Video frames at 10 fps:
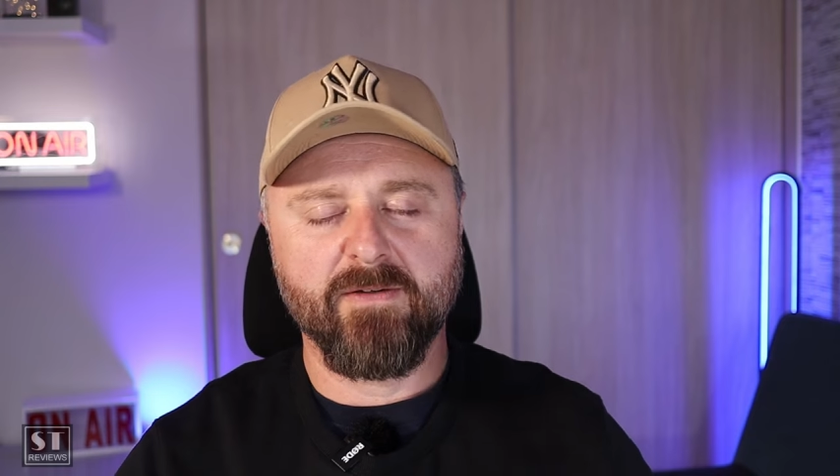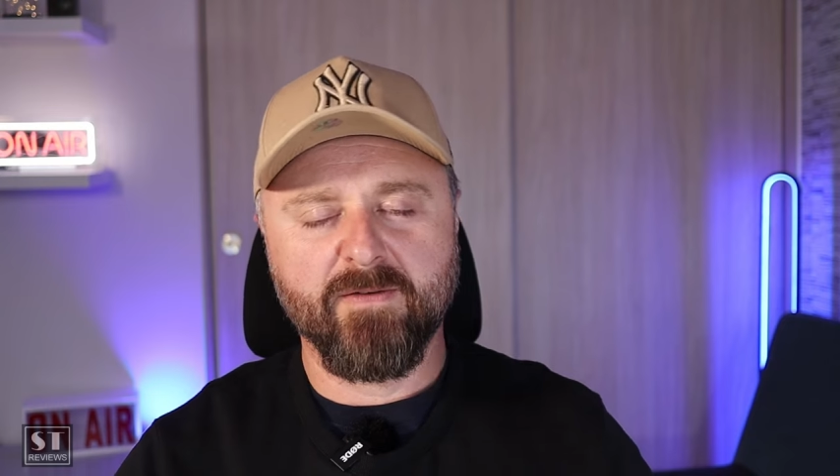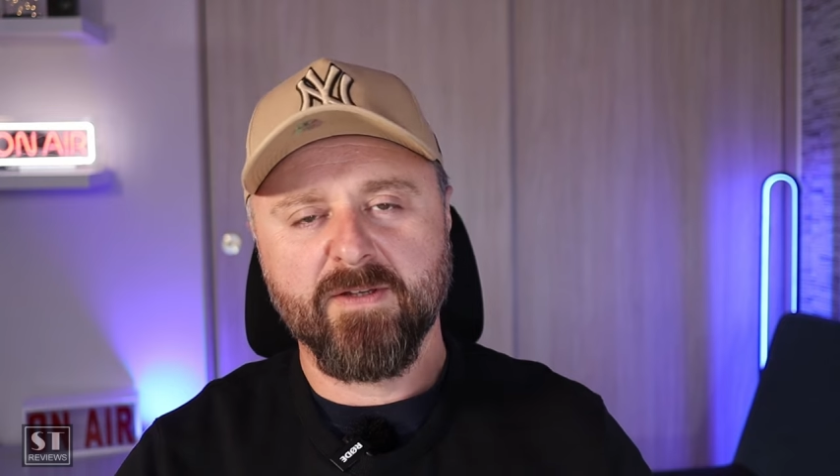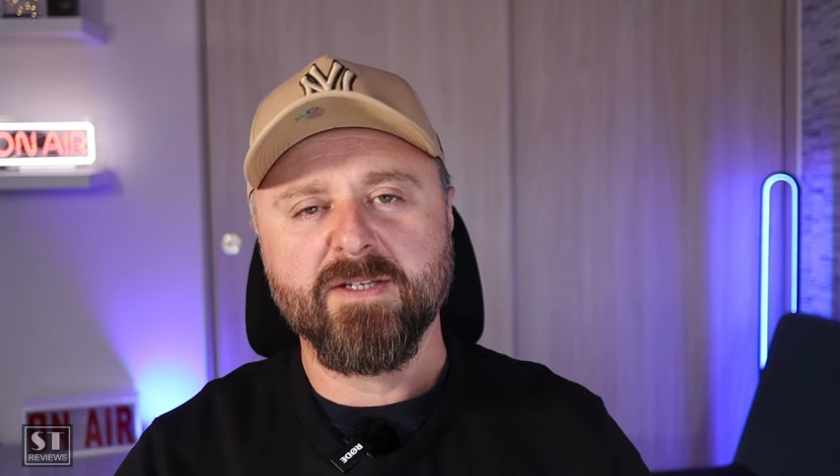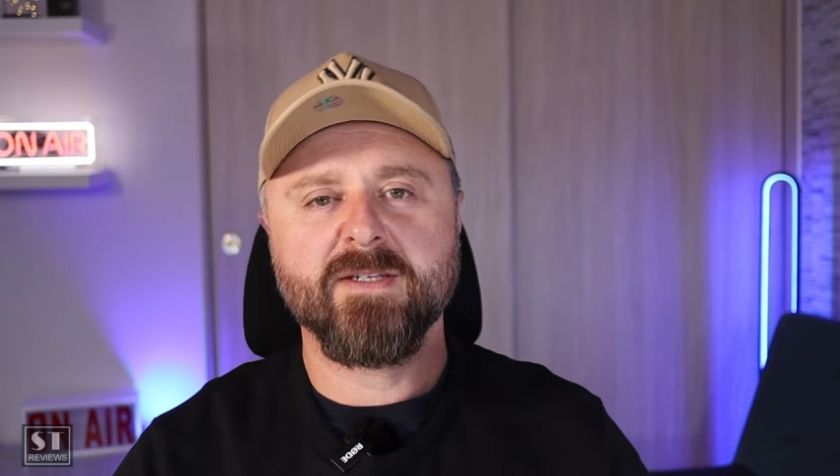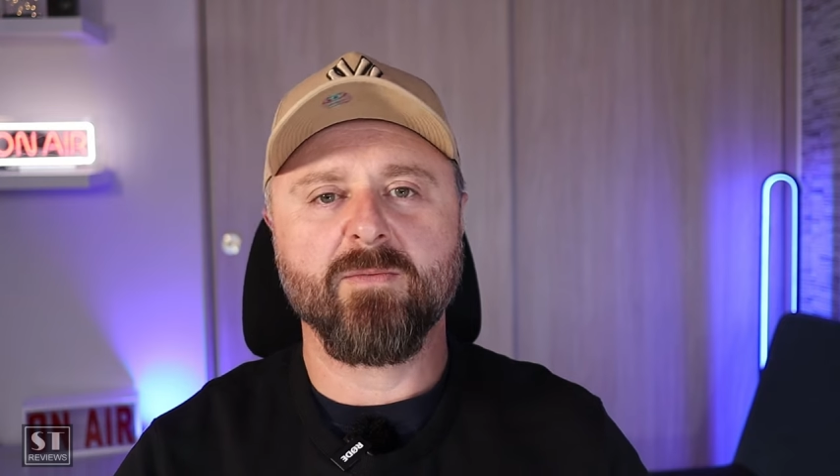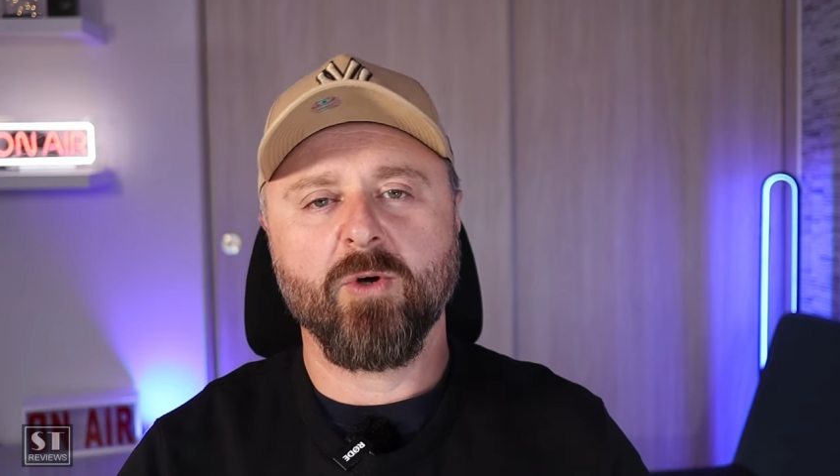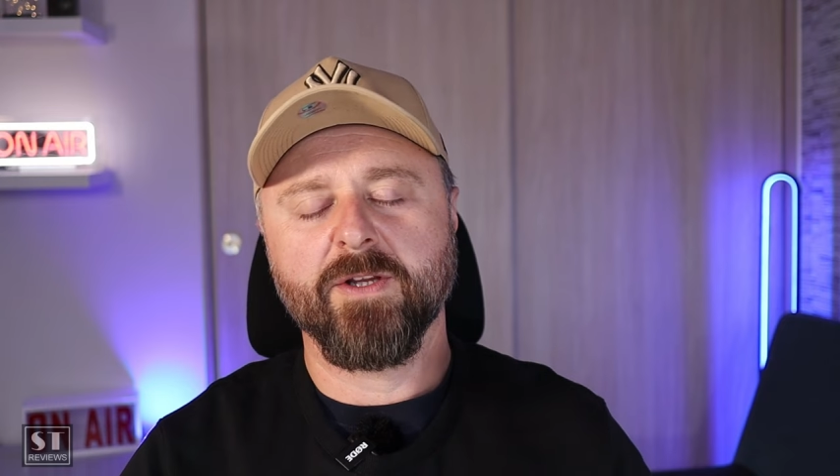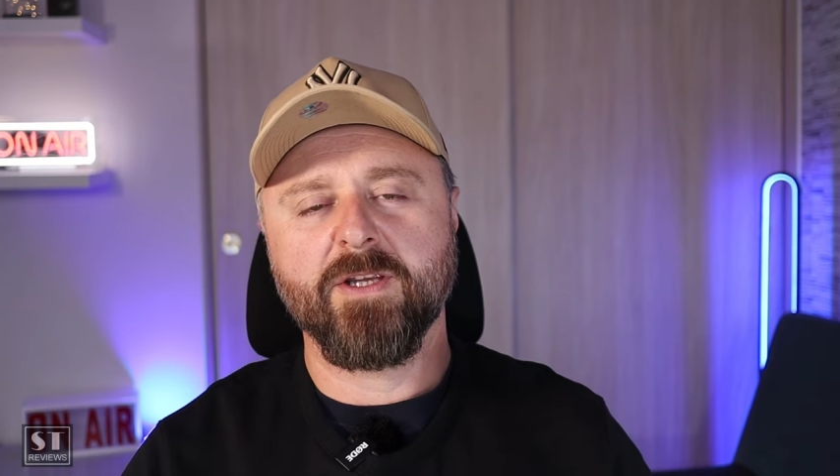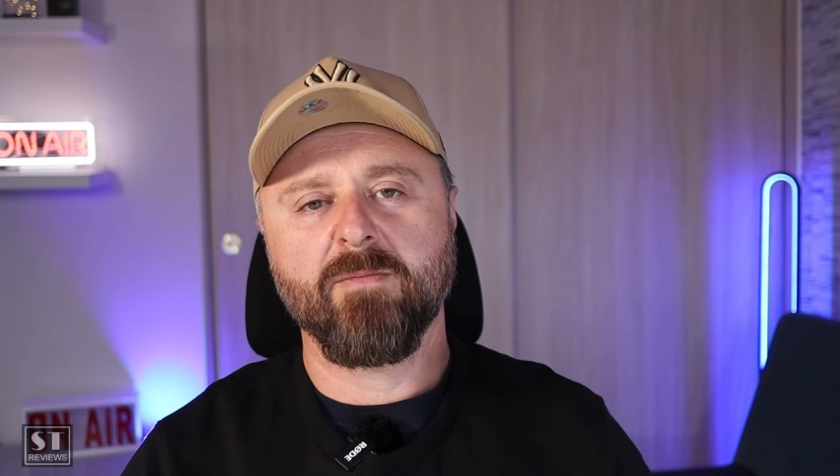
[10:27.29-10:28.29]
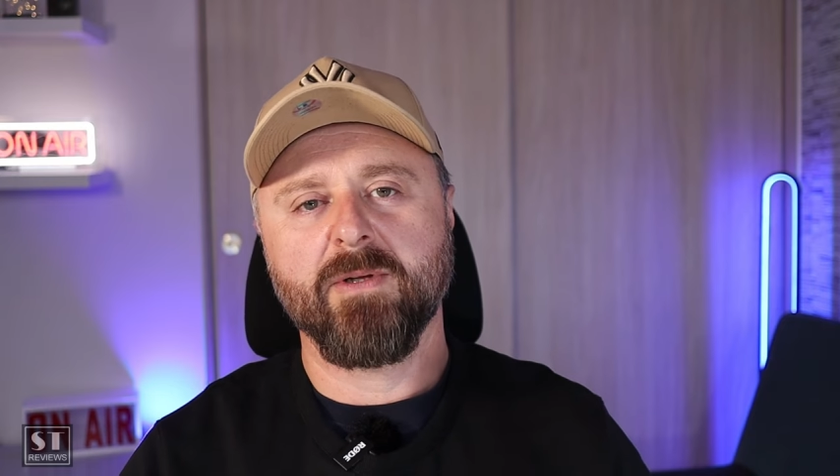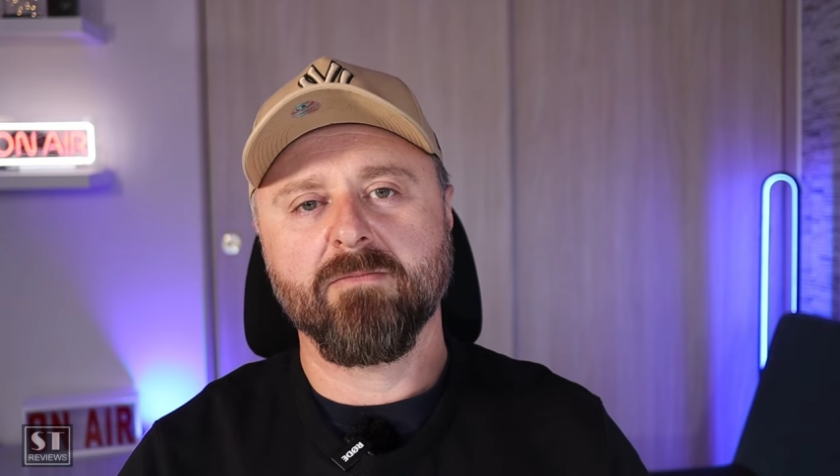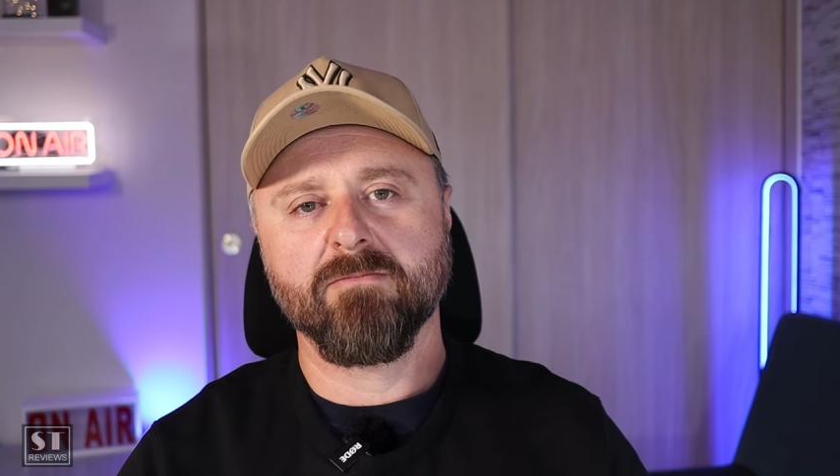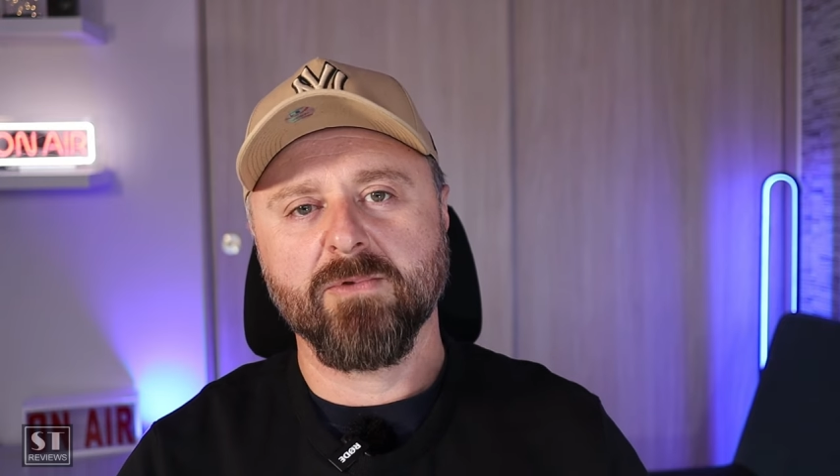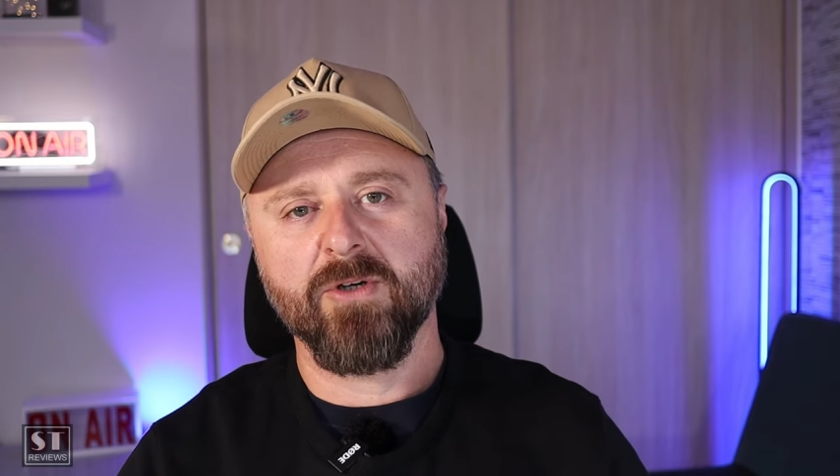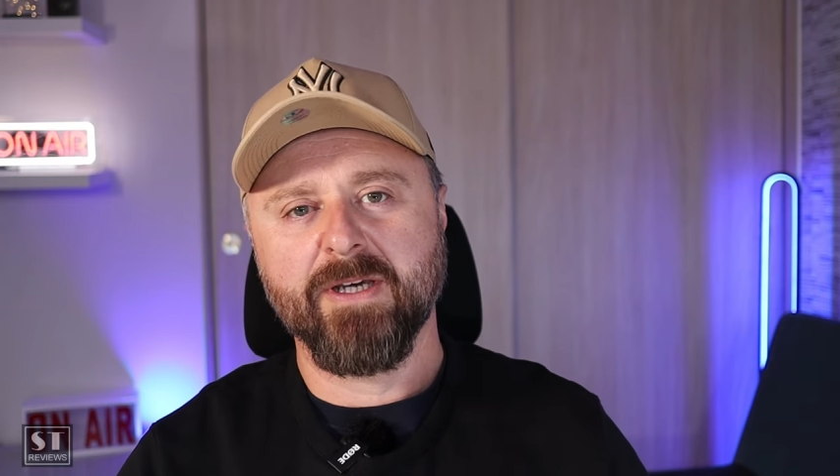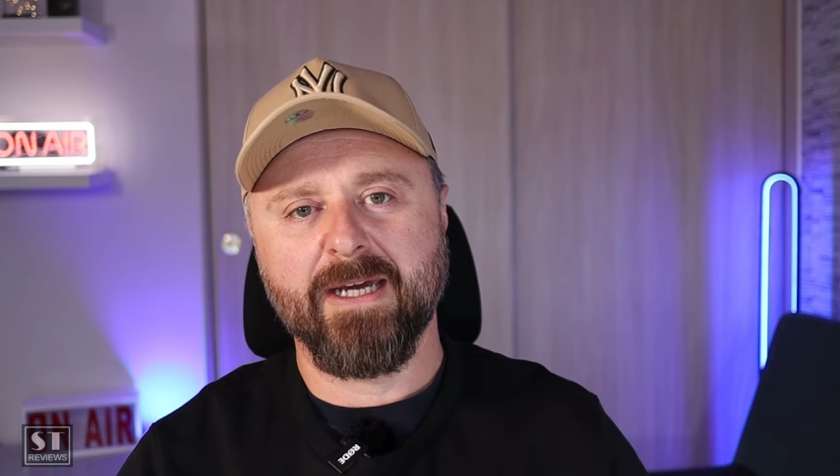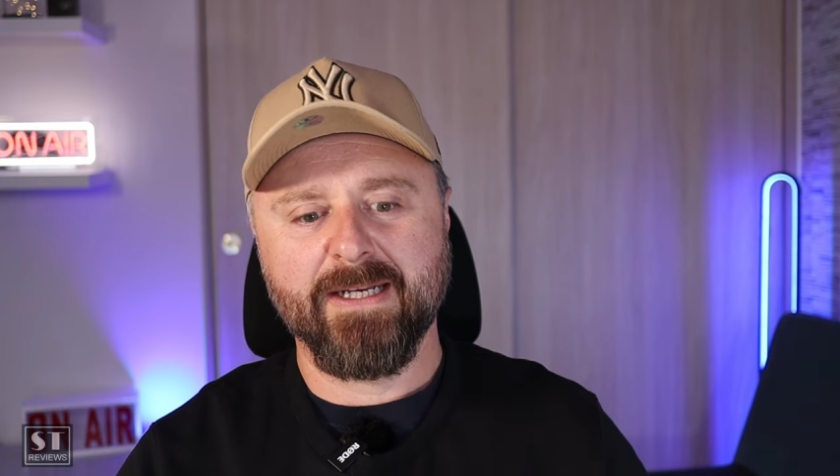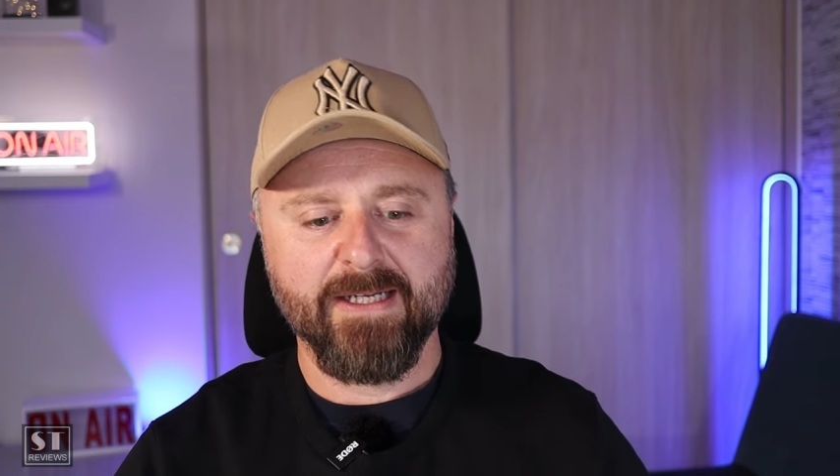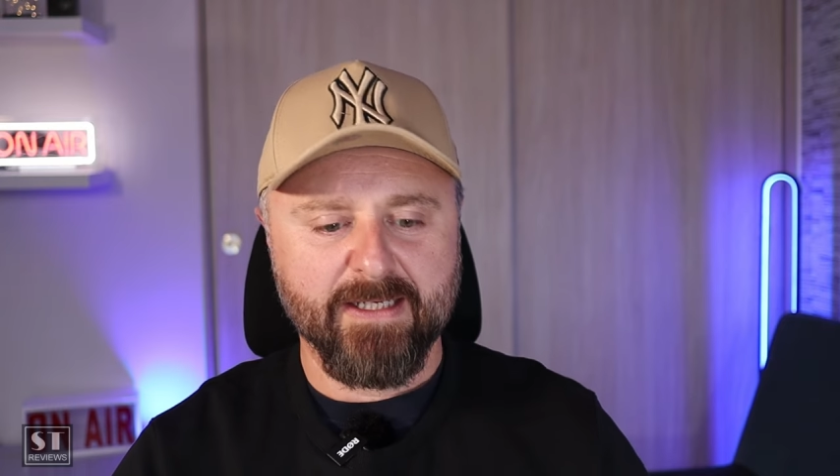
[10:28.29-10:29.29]
this is a wallet that you've been
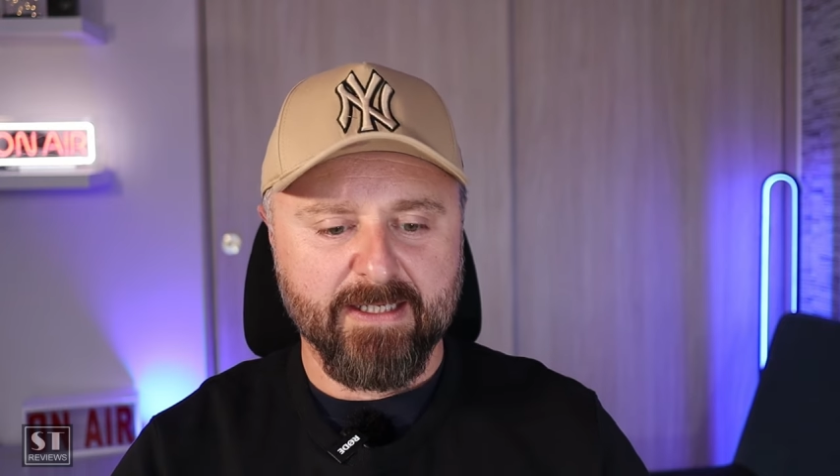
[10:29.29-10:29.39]
looking at.